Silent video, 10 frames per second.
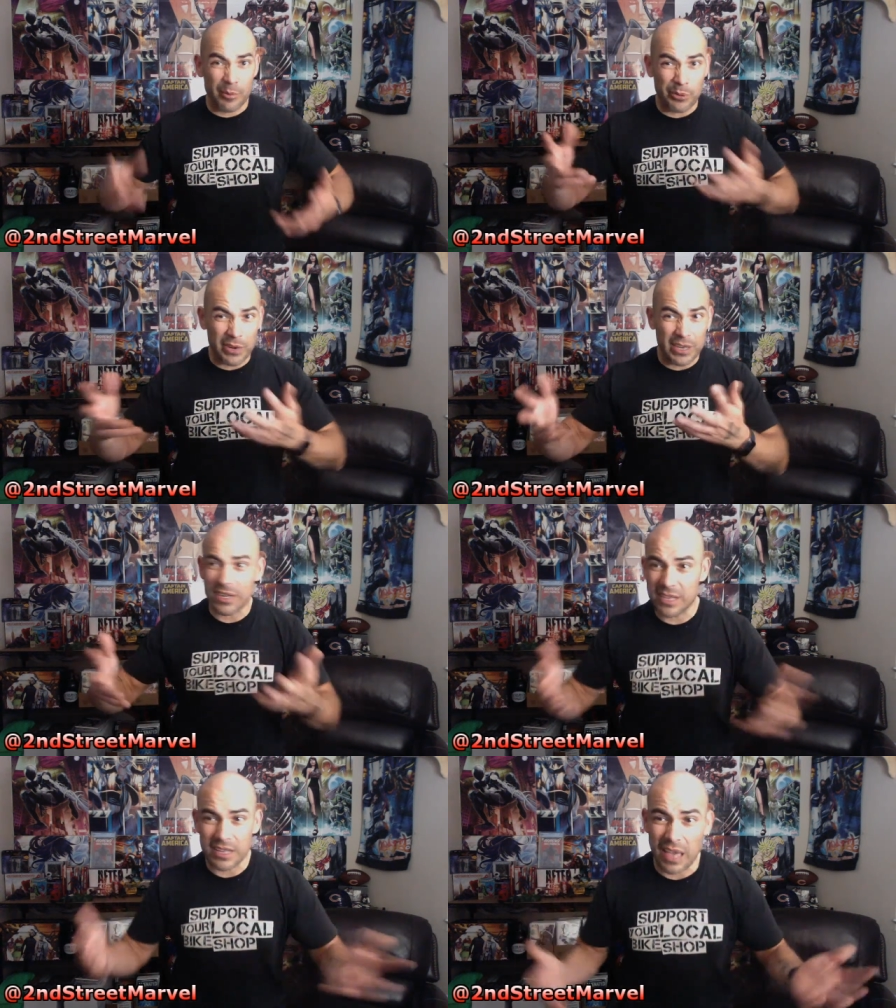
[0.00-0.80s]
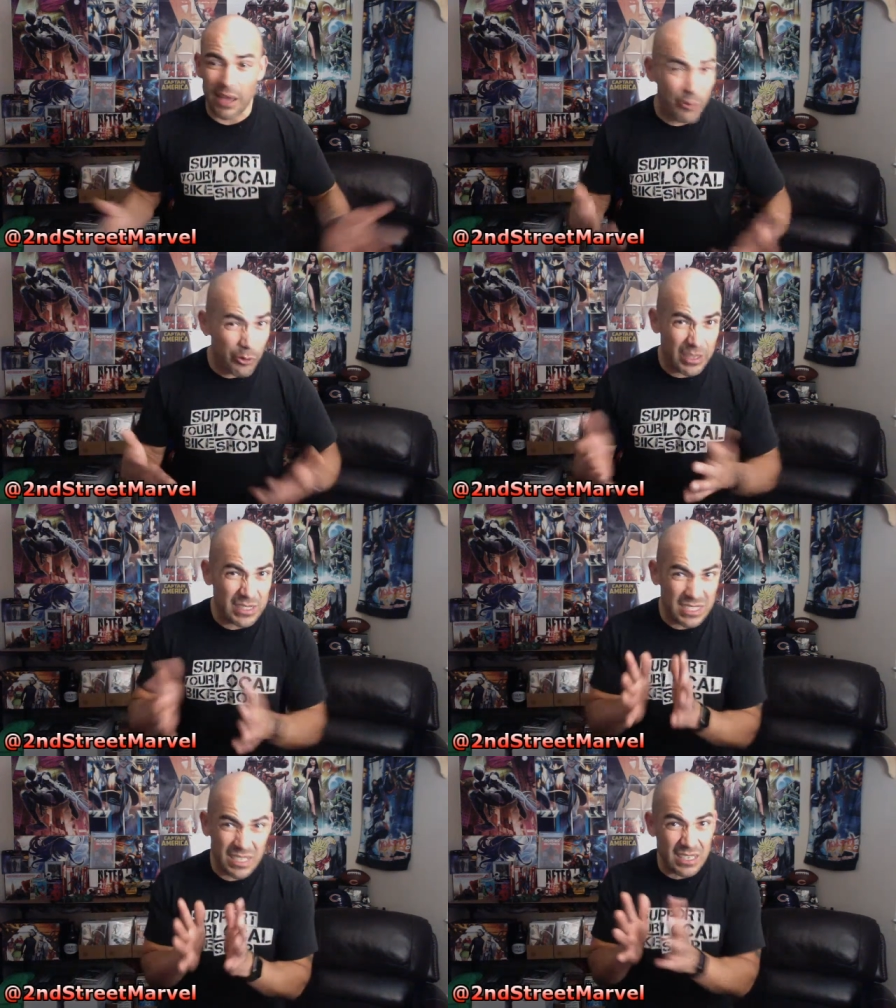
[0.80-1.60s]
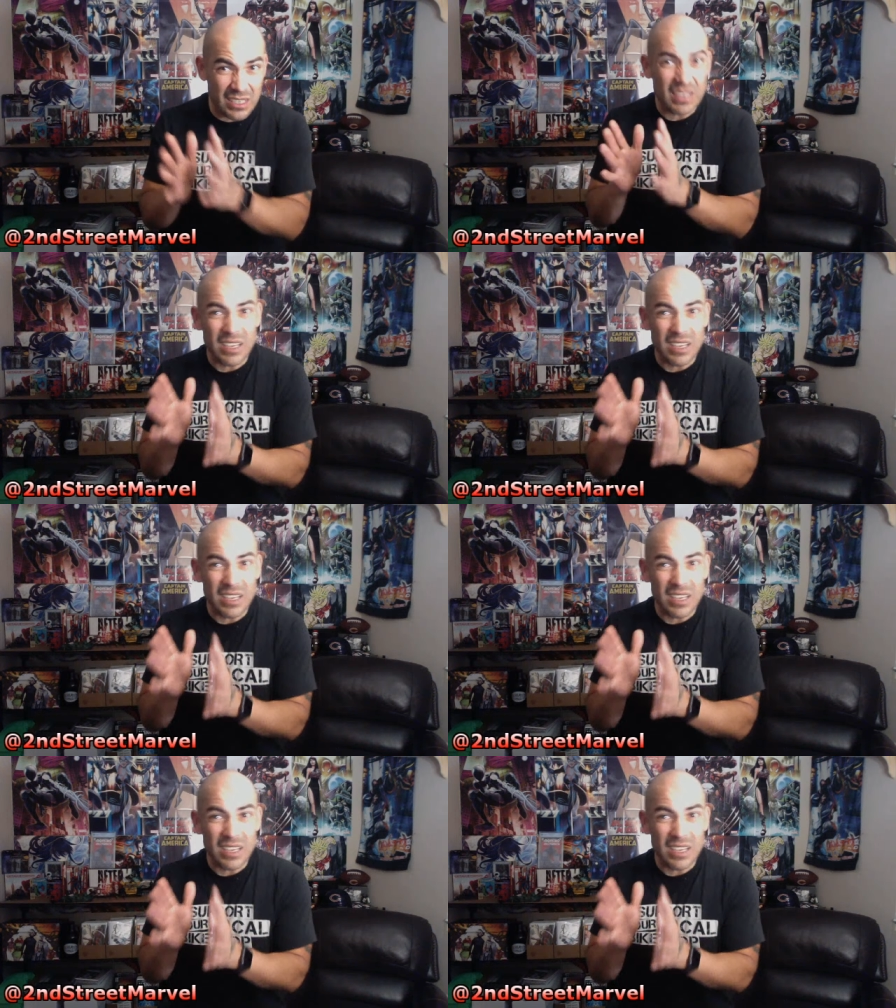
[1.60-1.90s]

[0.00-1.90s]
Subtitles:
put any effort into